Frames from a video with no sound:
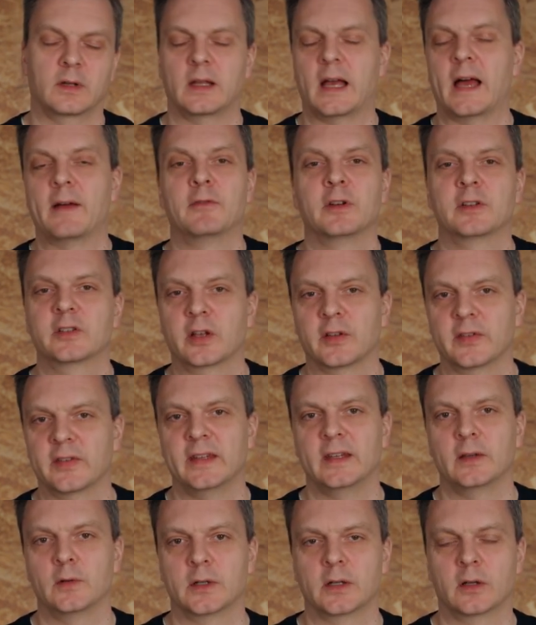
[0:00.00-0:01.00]
average
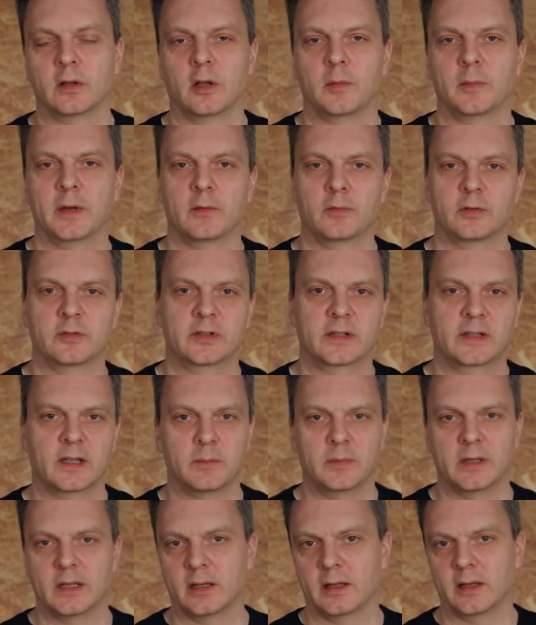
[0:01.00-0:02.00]
Castillo in Colombia, which
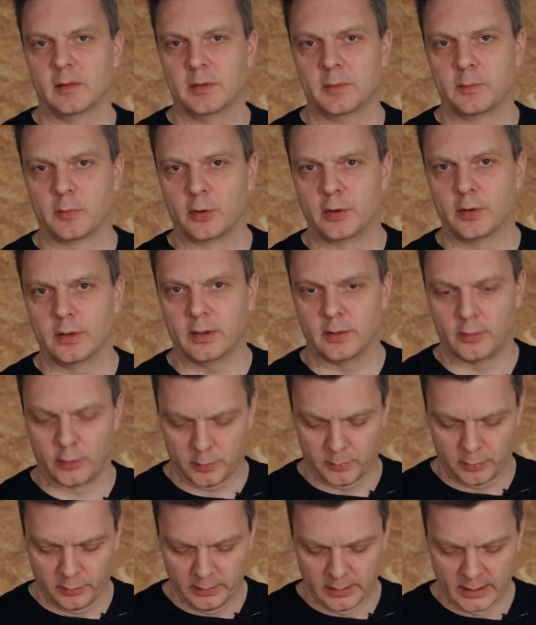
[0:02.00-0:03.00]
can be a little bit more
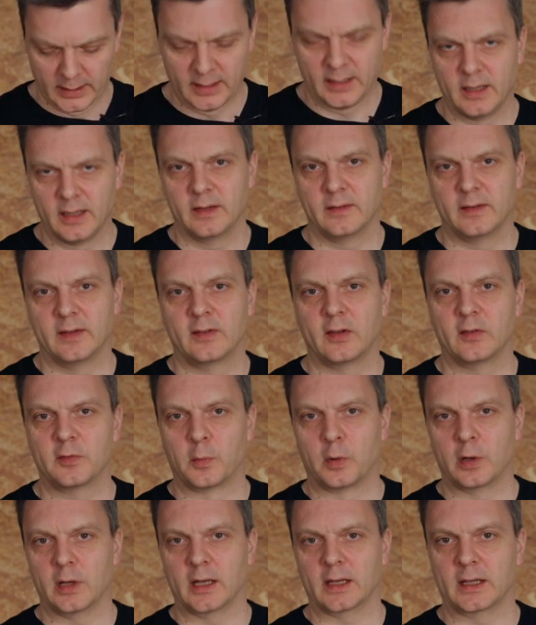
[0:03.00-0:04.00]
herbal, this is
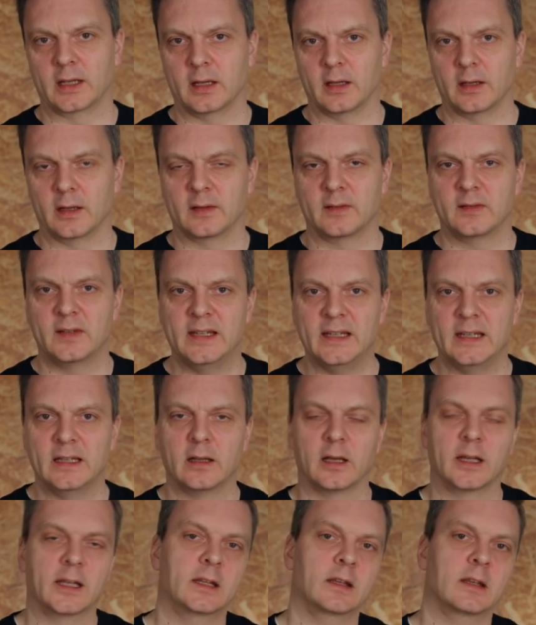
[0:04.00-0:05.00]
more like a
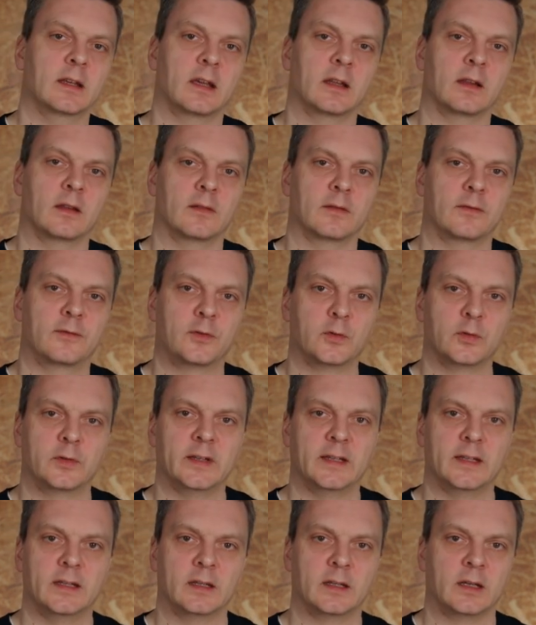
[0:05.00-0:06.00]
tea-like and
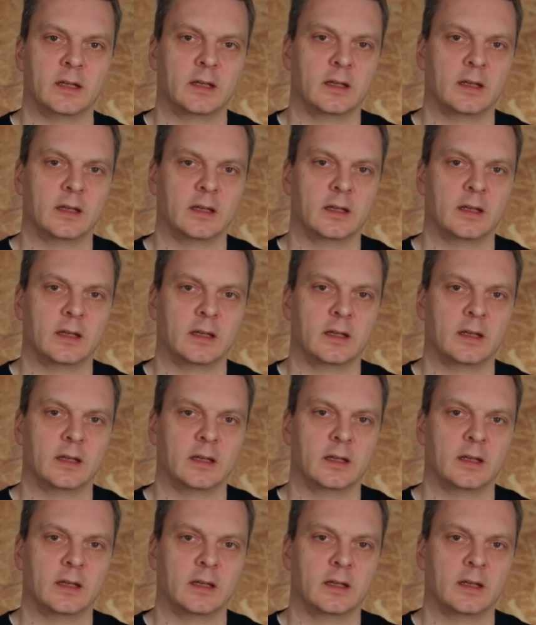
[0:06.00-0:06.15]
fruity,